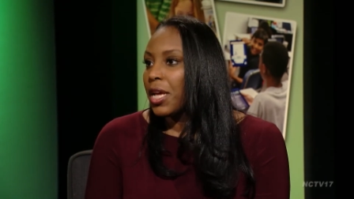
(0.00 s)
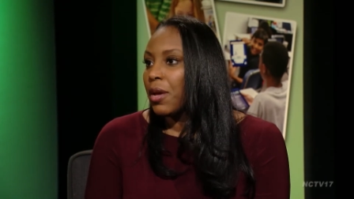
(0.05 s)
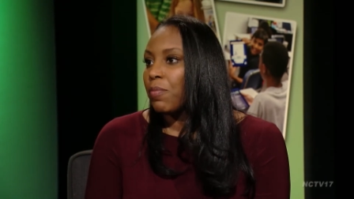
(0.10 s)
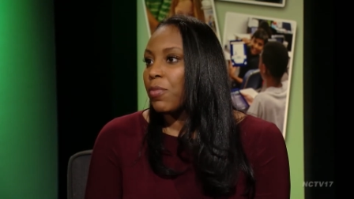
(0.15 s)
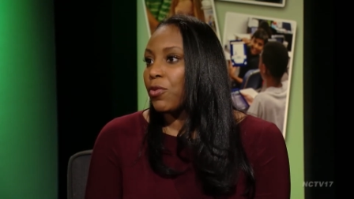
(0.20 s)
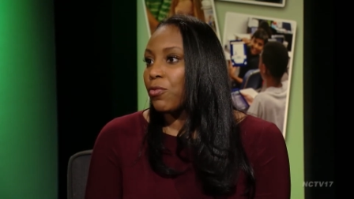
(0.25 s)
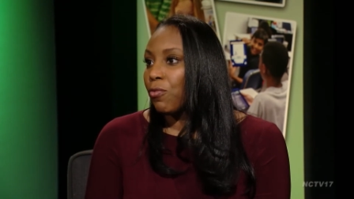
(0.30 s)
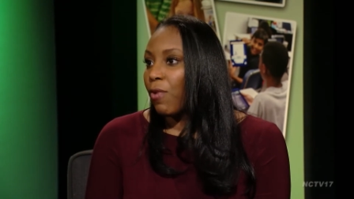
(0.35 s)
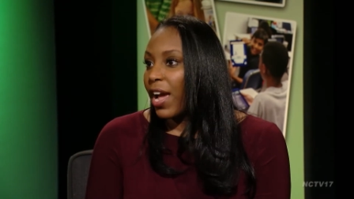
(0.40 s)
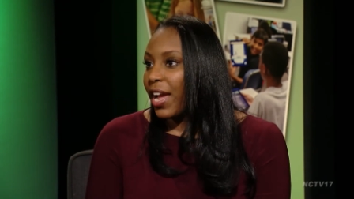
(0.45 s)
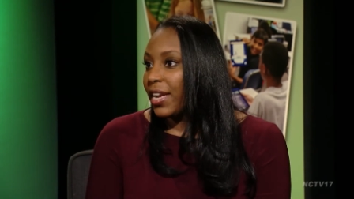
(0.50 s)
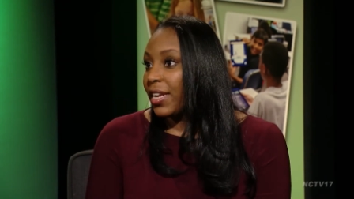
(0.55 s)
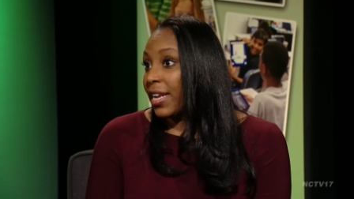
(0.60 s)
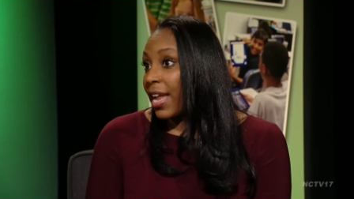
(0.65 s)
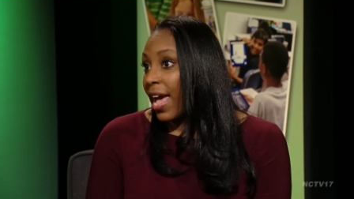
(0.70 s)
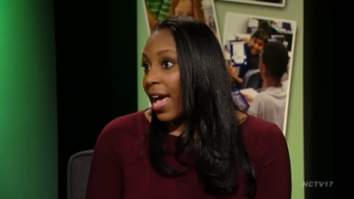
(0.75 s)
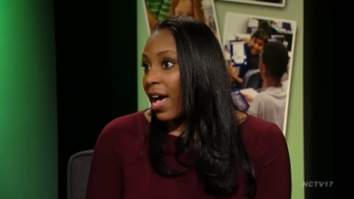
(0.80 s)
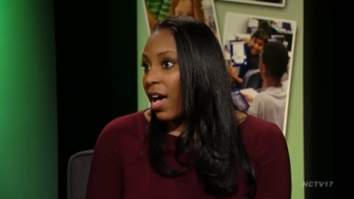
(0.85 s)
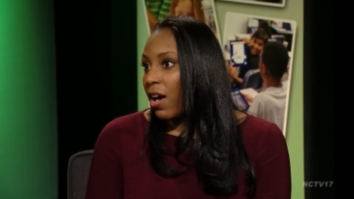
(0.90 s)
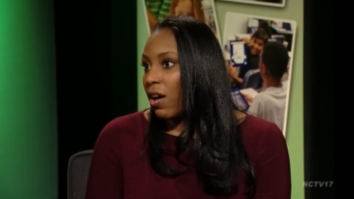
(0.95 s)
But right
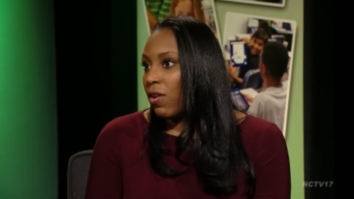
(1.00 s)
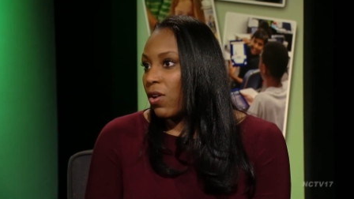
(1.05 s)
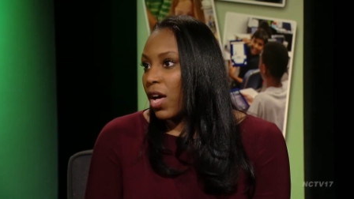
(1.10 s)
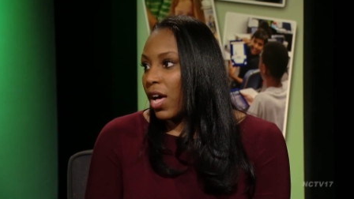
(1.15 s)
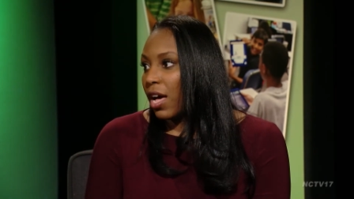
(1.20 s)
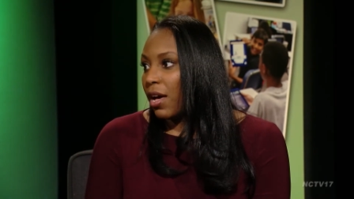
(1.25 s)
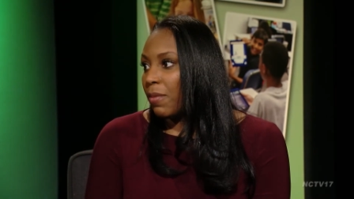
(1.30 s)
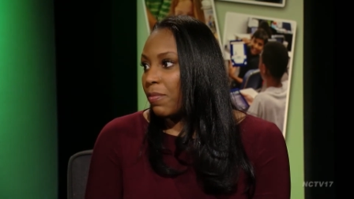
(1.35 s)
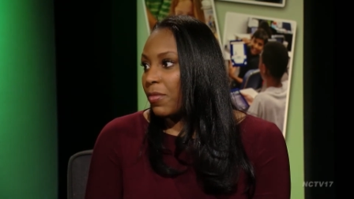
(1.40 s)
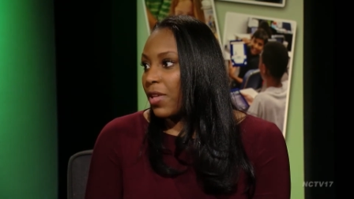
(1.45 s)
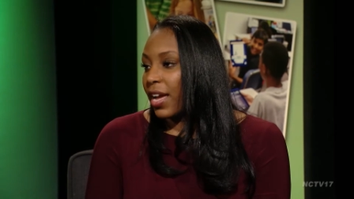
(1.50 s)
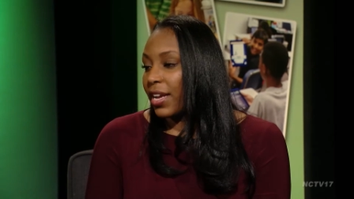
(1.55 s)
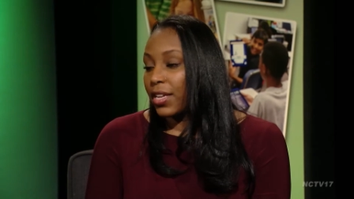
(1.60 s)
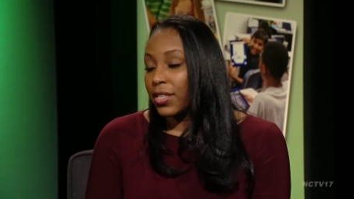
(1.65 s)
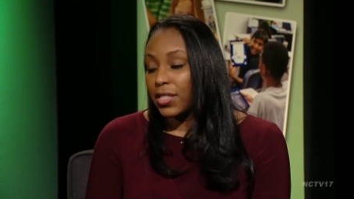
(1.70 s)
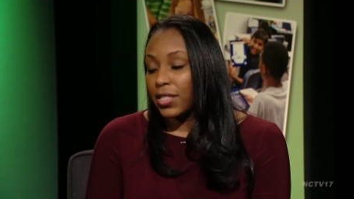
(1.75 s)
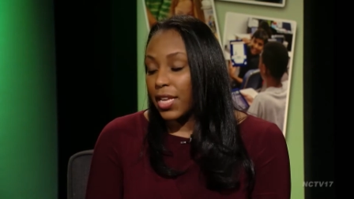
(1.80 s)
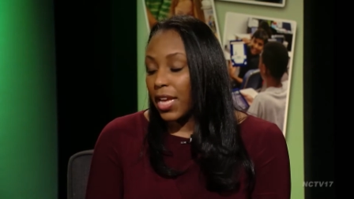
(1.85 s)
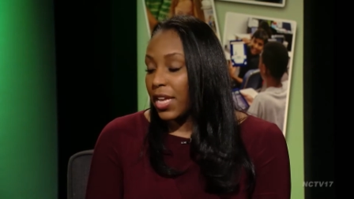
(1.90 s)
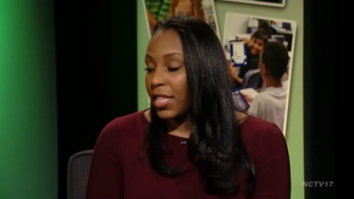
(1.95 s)
now, um, I
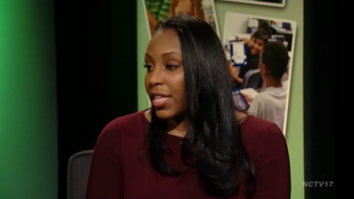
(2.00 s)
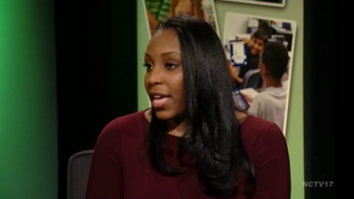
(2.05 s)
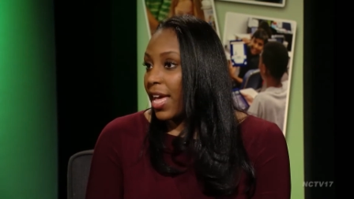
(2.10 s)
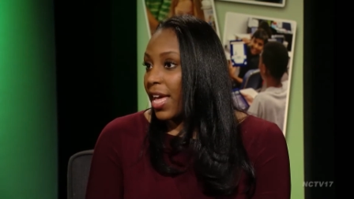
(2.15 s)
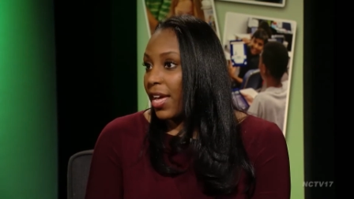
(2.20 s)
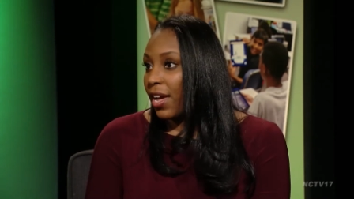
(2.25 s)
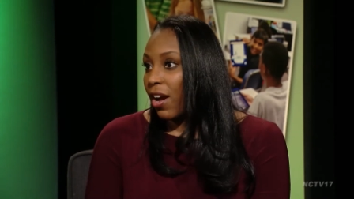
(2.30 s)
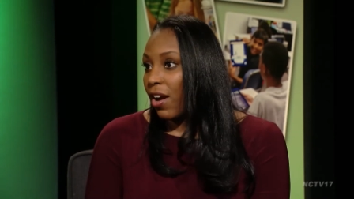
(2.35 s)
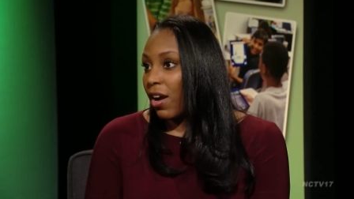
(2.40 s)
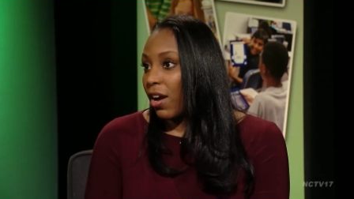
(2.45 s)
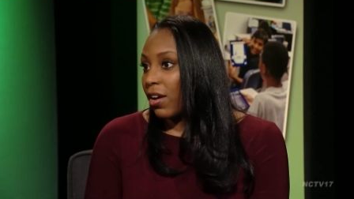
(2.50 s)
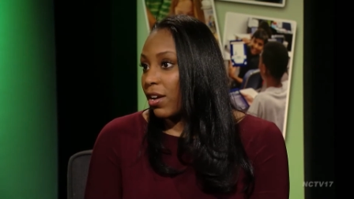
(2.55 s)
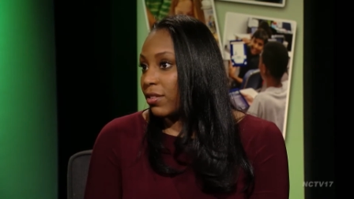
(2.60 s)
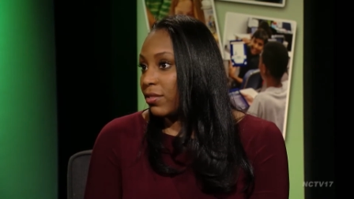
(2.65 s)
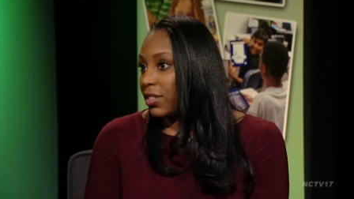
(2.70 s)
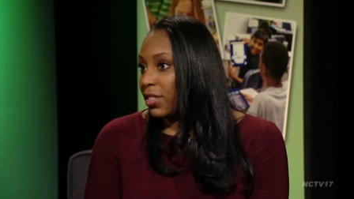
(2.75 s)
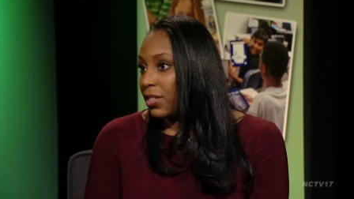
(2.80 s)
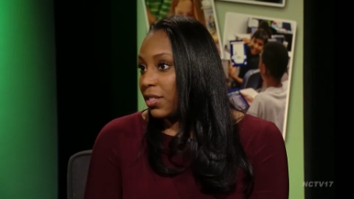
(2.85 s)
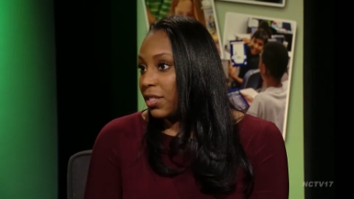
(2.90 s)
could say that our